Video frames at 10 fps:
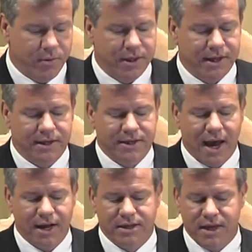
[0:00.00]
We then
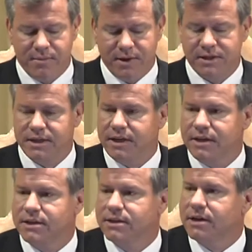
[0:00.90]
detach the
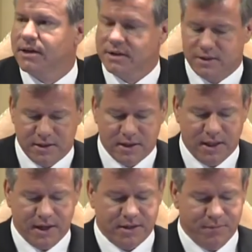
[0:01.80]
MSCs to
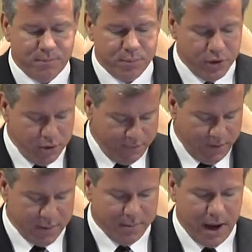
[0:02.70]
collect a
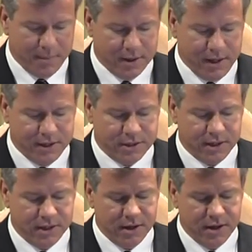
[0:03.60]
purified
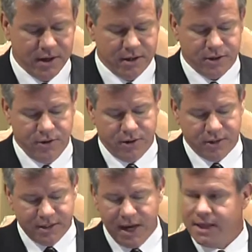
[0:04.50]
population. So you
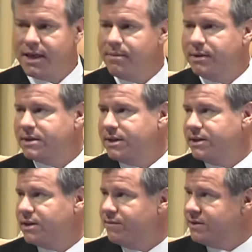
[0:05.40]
can take the
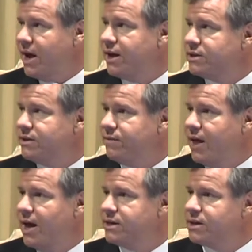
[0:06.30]
MSCs that are attached to the
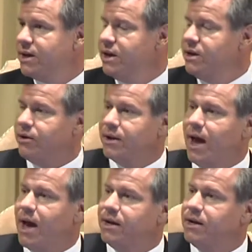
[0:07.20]
flask, you can
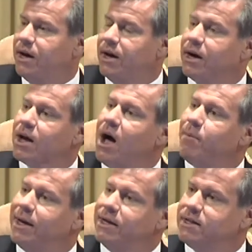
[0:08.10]
add a
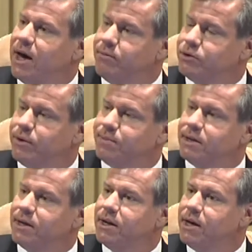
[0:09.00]
common enzyme
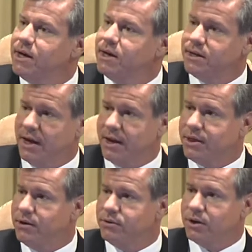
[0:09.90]
trypsin to
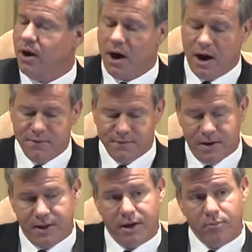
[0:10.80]
get those off,
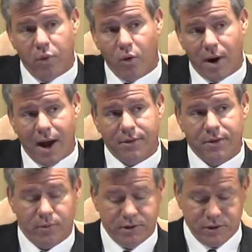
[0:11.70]
and then pour out
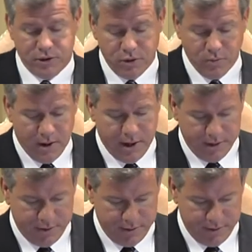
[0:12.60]
the ones you do want.